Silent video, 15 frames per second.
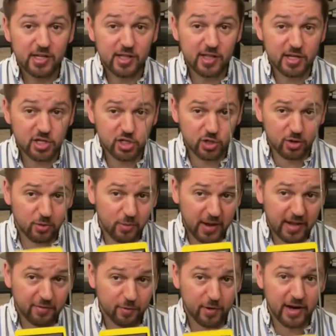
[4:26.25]
this
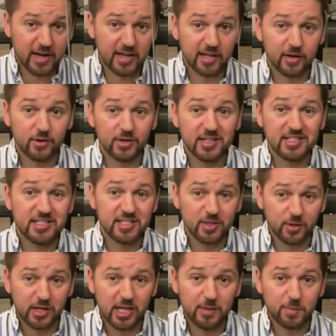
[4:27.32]
shortwave radio can
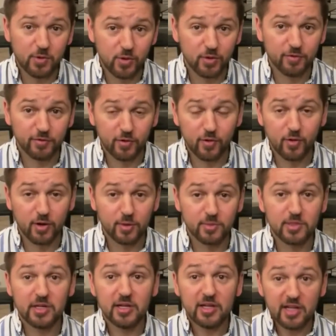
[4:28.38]
still keep you
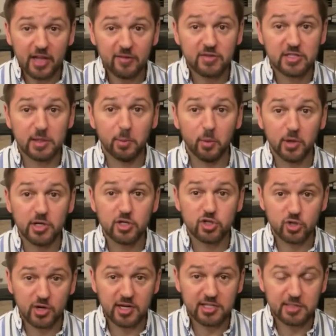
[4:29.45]
informed if someone is
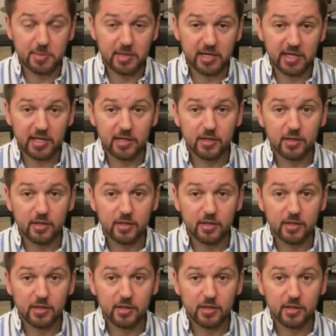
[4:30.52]
transmitting.